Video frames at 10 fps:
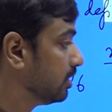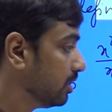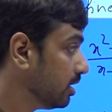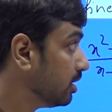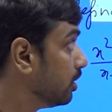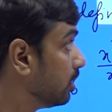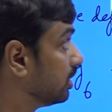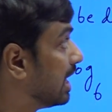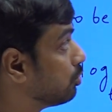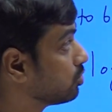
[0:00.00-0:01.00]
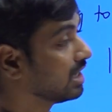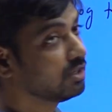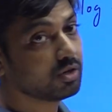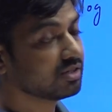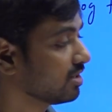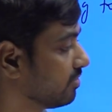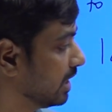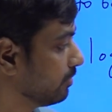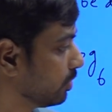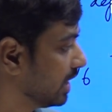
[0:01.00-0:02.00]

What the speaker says: the outside log is defined for